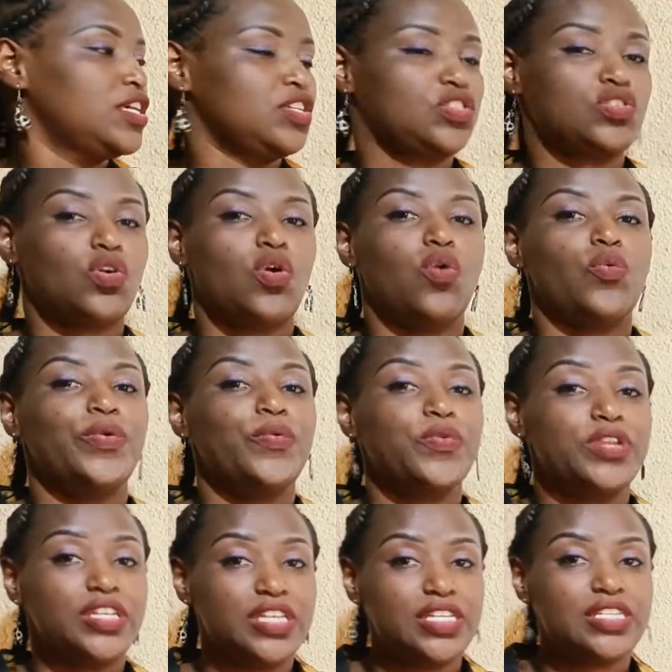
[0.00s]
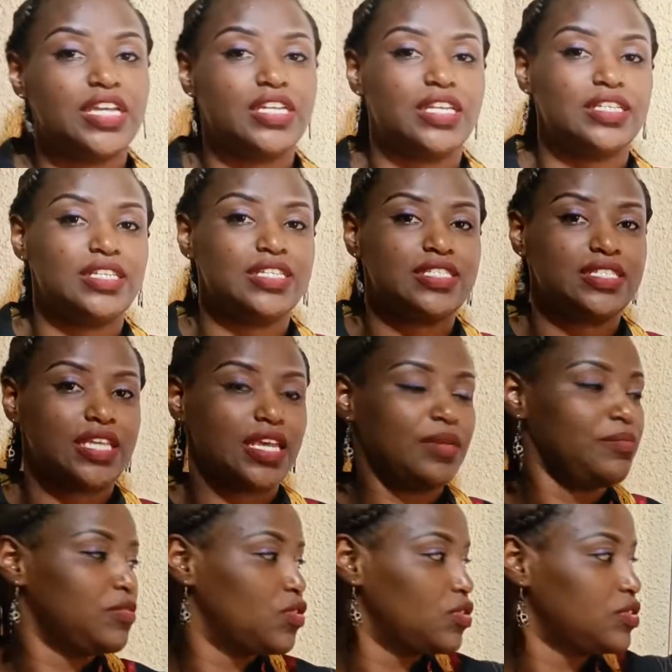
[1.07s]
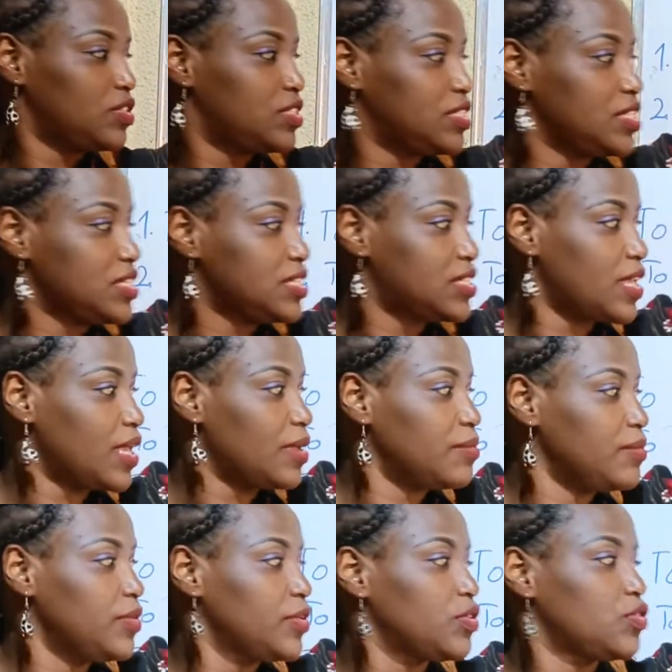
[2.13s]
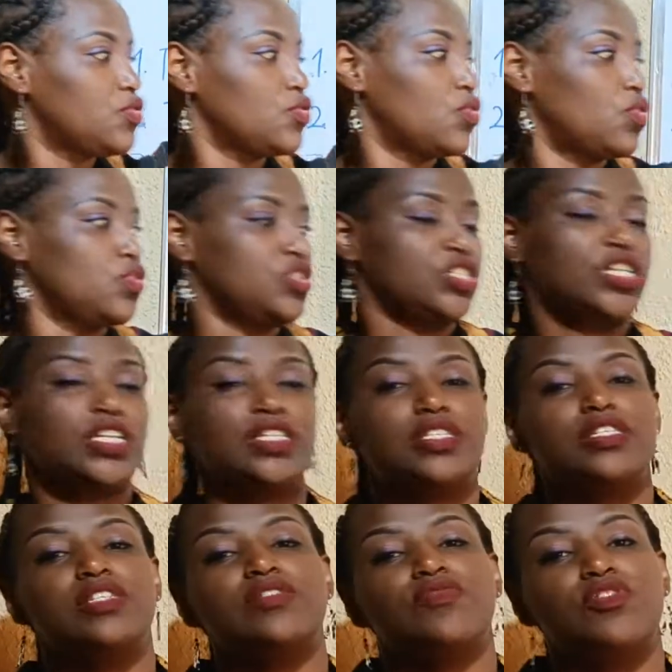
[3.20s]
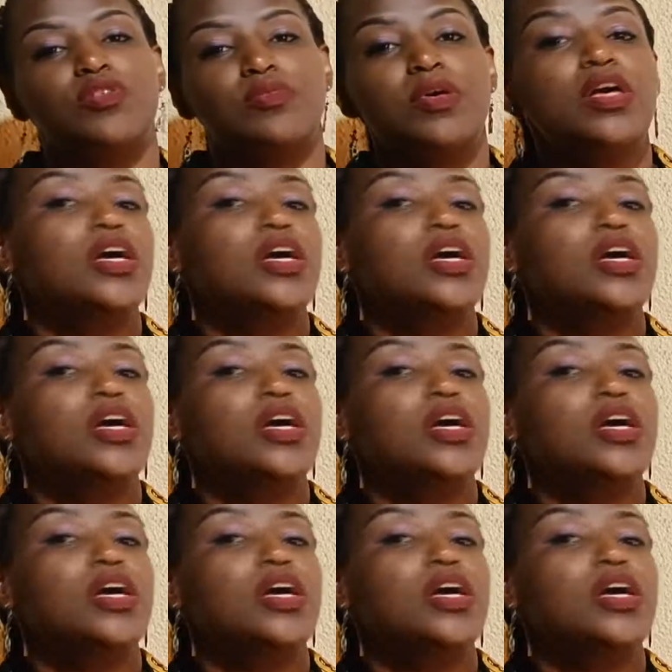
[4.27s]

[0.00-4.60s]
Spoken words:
So we will need another stem, not this stem, to conjugate this verb.